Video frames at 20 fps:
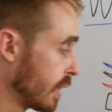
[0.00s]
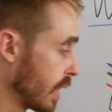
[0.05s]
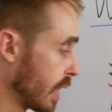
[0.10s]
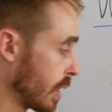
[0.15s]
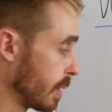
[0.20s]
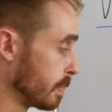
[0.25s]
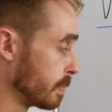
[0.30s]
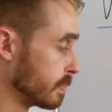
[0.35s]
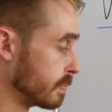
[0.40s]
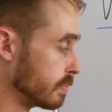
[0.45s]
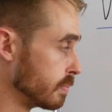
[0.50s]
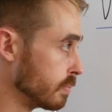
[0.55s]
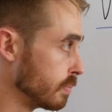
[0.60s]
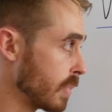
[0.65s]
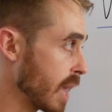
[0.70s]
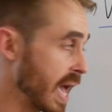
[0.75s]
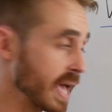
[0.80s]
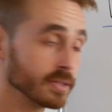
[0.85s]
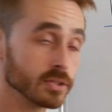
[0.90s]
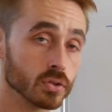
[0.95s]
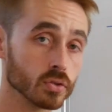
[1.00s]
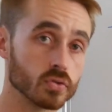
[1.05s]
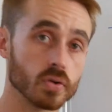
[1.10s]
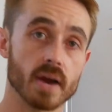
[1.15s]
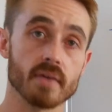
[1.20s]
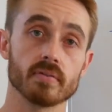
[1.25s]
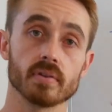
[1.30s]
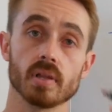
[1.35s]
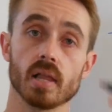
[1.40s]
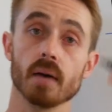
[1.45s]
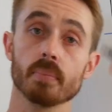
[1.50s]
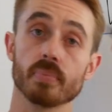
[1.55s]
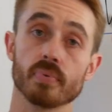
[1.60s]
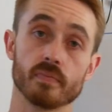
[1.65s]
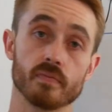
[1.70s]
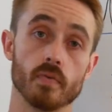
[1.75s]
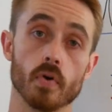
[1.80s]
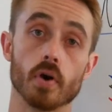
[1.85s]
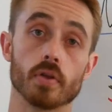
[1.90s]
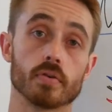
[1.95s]
Um, As you travel up
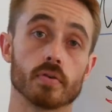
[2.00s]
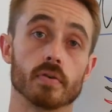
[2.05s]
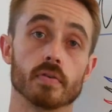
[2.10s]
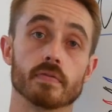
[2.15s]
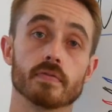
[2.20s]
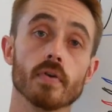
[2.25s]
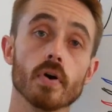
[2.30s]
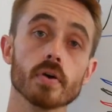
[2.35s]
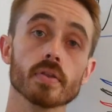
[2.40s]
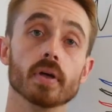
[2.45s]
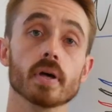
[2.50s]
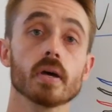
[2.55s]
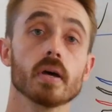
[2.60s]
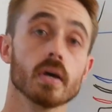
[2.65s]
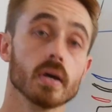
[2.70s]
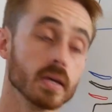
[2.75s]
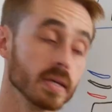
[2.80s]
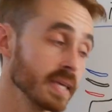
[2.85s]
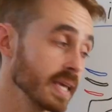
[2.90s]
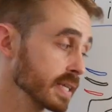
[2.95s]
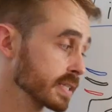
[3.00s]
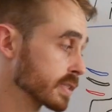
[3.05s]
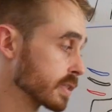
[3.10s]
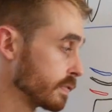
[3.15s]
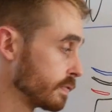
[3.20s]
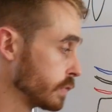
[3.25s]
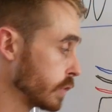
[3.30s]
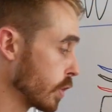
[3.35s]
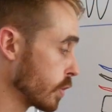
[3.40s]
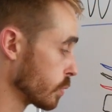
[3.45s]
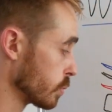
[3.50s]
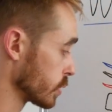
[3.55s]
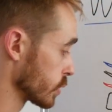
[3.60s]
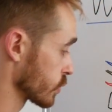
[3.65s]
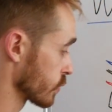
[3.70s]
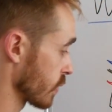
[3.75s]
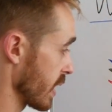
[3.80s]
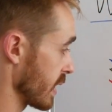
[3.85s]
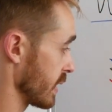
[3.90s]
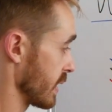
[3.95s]
further and further, yes, the flow will
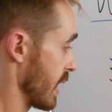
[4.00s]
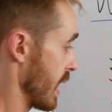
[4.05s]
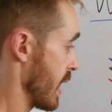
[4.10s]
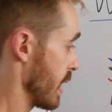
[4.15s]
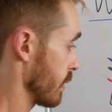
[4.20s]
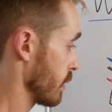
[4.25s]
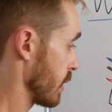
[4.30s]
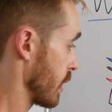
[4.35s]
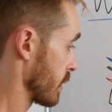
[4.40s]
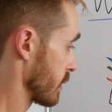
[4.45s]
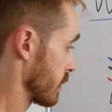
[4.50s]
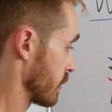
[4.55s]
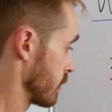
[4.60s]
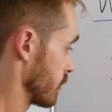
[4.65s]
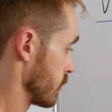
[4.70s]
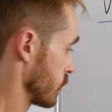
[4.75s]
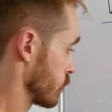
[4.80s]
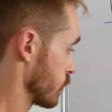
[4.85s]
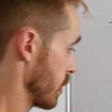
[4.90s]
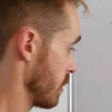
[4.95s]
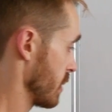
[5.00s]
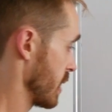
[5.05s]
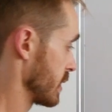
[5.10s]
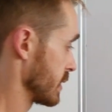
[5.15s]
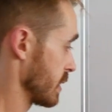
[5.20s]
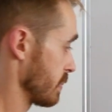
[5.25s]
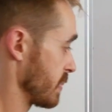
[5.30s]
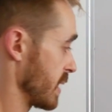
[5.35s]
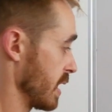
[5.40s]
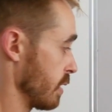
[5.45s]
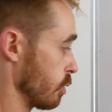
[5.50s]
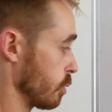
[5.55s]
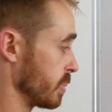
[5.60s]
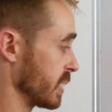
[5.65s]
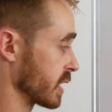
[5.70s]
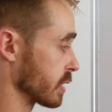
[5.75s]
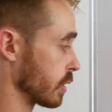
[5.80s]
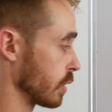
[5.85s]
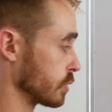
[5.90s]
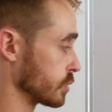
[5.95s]
straighten out, like the streamlines up here will
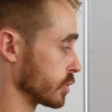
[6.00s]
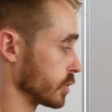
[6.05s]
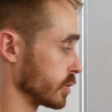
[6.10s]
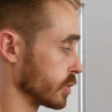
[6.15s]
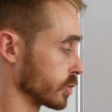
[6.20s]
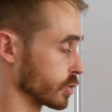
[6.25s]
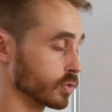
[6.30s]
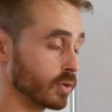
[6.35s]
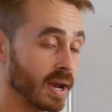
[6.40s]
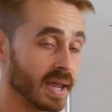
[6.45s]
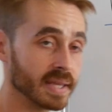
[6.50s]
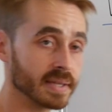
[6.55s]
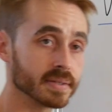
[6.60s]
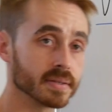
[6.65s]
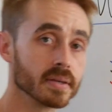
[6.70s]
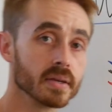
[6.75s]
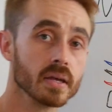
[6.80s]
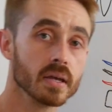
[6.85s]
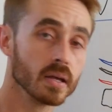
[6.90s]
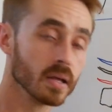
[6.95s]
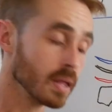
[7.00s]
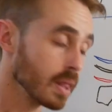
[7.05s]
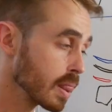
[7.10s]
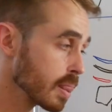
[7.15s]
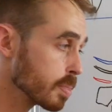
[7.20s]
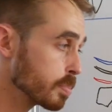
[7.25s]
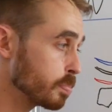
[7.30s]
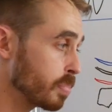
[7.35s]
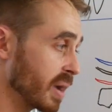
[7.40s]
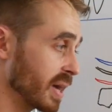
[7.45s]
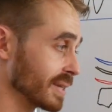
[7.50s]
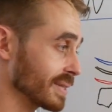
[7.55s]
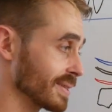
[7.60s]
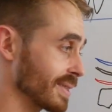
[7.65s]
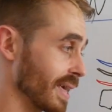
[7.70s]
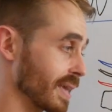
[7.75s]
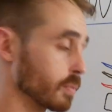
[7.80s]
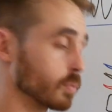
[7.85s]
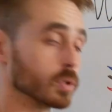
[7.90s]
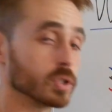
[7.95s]
be closer to straight, but
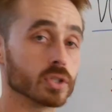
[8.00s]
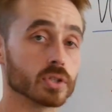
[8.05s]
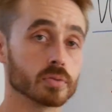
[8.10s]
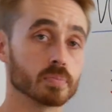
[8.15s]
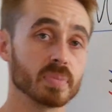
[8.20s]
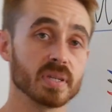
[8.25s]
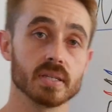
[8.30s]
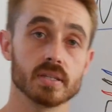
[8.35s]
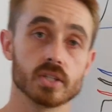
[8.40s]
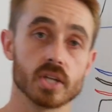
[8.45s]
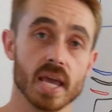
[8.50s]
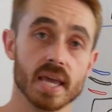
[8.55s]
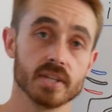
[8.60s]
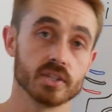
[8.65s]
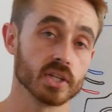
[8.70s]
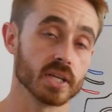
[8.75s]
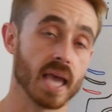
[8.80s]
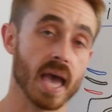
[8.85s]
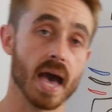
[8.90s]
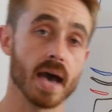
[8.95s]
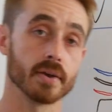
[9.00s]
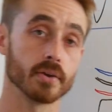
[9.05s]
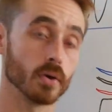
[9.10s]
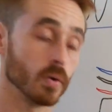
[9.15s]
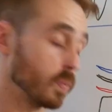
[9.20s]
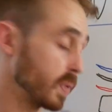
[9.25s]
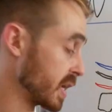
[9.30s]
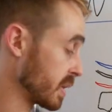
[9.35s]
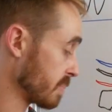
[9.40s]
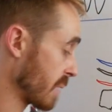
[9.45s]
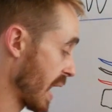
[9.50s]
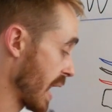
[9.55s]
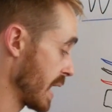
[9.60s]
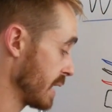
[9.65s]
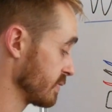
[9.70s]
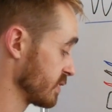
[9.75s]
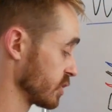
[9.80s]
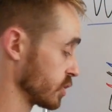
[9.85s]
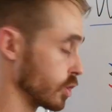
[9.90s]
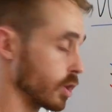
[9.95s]
that will just be changing how your wing
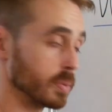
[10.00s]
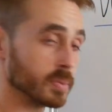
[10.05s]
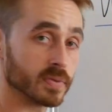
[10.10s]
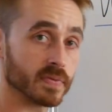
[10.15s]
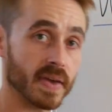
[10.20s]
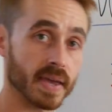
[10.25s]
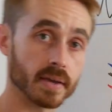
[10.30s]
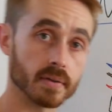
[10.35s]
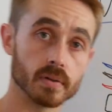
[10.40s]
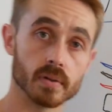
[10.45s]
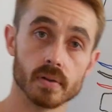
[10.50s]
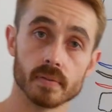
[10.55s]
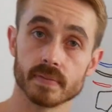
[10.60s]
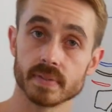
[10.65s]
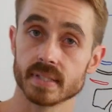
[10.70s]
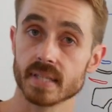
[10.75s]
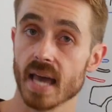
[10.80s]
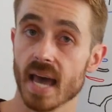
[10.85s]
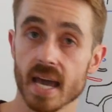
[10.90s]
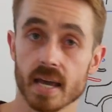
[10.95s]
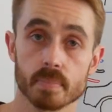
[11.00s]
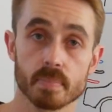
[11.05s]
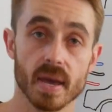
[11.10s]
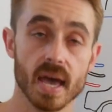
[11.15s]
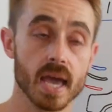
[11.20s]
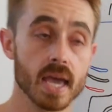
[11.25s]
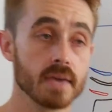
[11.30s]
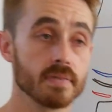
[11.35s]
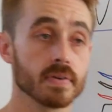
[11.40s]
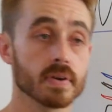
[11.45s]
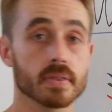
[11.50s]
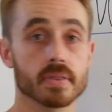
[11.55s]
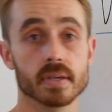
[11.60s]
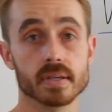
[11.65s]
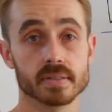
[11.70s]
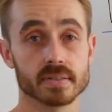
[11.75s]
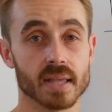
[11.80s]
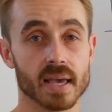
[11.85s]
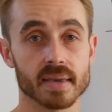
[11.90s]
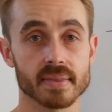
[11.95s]
behaves in terms of angle of attack behavior,
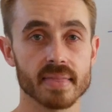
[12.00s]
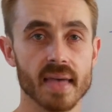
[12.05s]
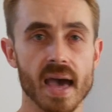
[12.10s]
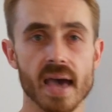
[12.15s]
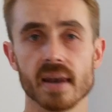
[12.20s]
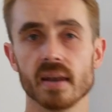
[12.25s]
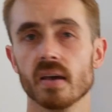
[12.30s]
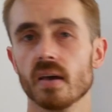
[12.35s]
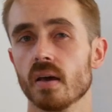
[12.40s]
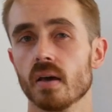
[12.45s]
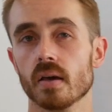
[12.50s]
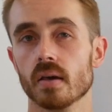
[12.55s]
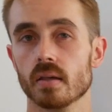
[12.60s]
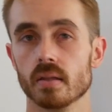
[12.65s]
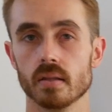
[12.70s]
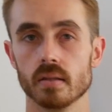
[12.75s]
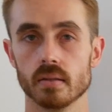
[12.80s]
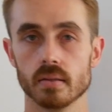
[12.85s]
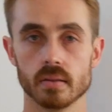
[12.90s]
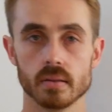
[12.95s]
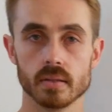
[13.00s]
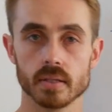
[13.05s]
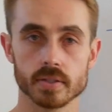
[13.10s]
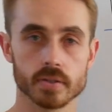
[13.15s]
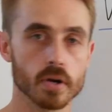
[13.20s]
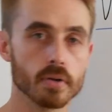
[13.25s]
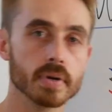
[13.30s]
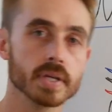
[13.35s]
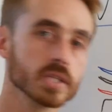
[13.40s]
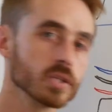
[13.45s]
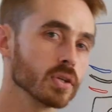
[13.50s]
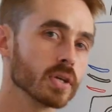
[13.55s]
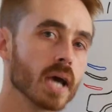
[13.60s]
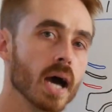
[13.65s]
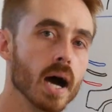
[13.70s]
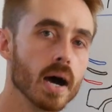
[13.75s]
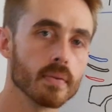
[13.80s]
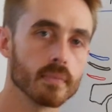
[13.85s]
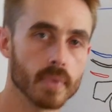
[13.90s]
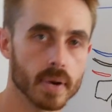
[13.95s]
things like that. There's no reason you
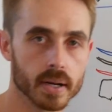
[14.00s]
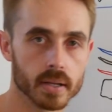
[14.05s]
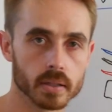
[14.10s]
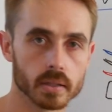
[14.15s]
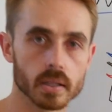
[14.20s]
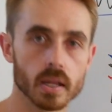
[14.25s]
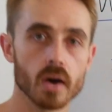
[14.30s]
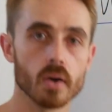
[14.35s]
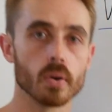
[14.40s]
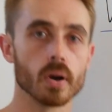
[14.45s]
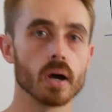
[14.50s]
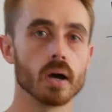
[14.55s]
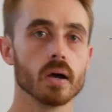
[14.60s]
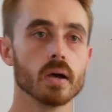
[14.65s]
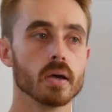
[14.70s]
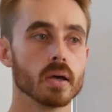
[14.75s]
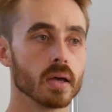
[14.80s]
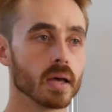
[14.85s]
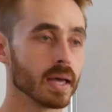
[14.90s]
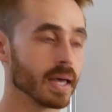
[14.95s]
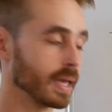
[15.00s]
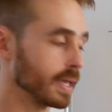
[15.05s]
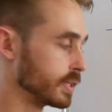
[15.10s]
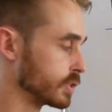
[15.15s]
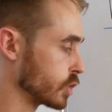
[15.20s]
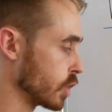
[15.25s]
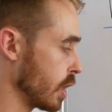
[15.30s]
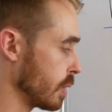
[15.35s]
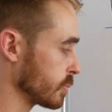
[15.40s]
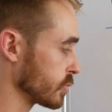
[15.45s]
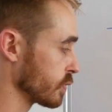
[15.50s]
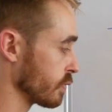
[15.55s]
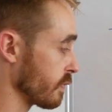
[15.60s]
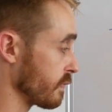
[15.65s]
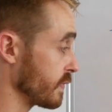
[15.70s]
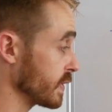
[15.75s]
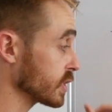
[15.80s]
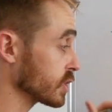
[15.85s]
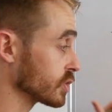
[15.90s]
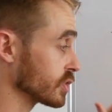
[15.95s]
can't run it lower. In terms of
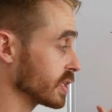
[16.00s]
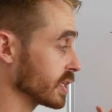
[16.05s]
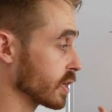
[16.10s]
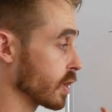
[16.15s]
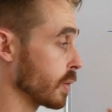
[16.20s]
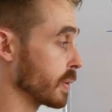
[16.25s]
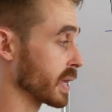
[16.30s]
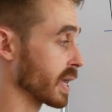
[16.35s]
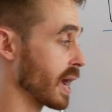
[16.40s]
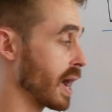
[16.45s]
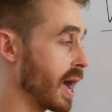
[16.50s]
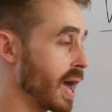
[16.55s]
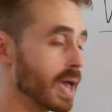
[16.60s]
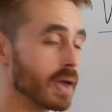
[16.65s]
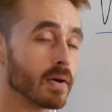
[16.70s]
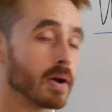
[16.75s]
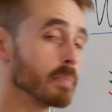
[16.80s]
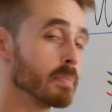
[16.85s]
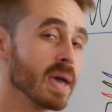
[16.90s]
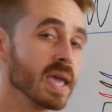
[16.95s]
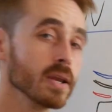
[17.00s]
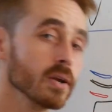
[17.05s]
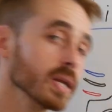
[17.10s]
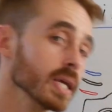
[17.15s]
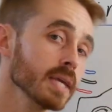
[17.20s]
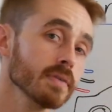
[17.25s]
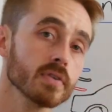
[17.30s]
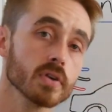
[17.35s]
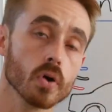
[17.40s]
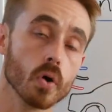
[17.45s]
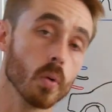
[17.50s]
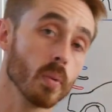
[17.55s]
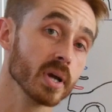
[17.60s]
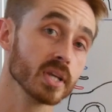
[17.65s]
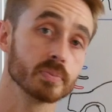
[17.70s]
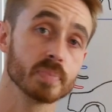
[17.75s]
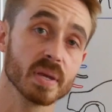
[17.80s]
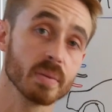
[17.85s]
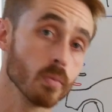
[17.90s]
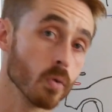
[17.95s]
efficiency going higher, it may not even
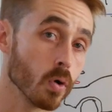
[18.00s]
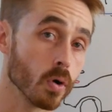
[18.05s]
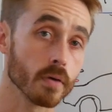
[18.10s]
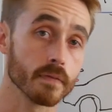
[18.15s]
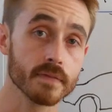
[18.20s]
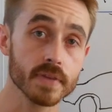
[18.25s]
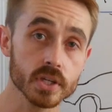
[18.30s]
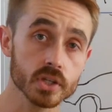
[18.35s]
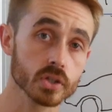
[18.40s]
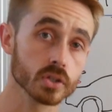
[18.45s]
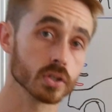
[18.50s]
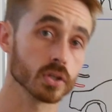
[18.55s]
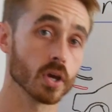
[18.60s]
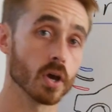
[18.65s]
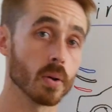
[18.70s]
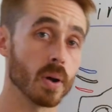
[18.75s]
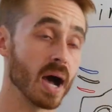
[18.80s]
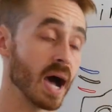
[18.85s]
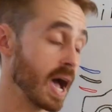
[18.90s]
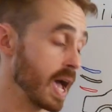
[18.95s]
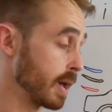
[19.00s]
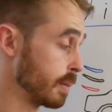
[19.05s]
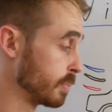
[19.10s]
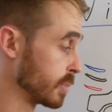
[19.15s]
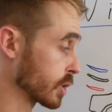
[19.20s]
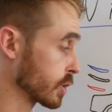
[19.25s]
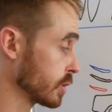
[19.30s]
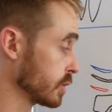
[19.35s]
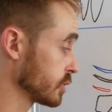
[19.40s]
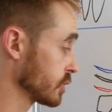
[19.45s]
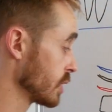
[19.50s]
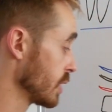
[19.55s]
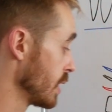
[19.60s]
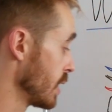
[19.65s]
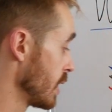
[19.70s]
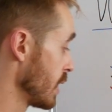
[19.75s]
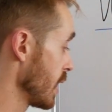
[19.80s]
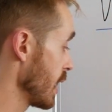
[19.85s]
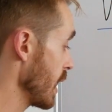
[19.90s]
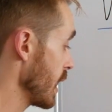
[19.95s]
always be more efficient to go higher because
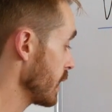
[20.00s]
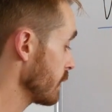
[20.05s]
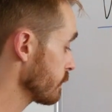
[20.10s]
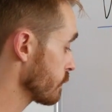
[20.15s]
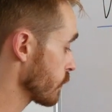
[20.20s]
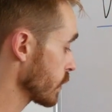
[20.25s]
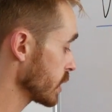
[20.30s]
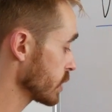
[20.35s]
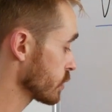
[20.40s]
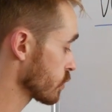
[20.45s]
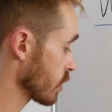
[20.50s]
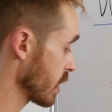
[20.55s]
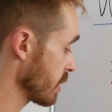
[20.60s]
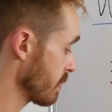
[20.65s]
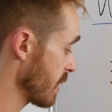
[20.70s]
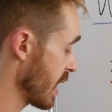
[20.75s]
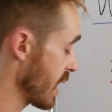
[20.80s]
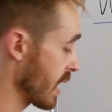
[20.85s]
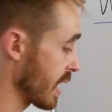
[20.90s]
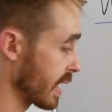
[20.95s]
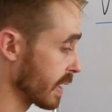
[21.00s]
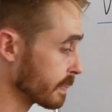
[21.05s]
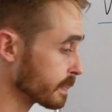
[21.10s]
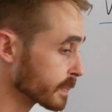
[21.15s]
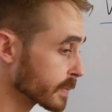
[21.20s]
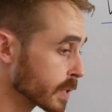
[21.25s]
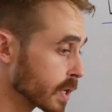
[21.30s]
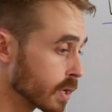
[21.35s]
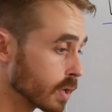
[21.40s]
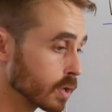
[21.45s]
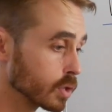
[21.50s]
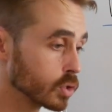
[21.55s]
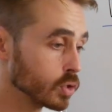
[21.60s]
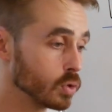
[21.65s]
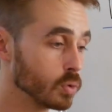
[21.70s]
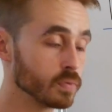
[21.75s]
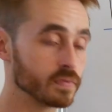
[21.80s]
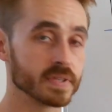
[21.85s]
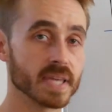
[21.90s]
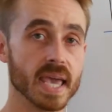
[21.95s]
in free stream air,
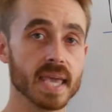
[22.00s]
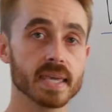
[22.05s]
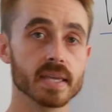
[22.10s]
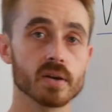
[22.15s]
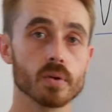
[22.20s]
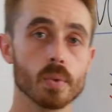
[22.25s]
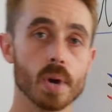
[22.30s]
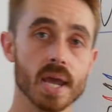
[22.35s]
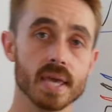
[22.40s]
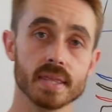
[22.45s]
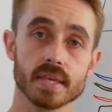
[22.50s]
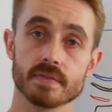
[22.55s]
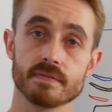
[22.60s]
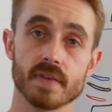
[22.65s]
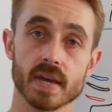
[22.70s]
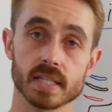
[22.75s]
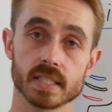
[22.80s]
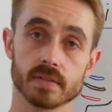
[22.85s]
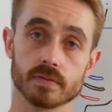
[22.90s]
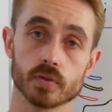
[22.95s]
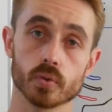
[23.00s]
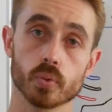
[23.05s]
you've taken away the effective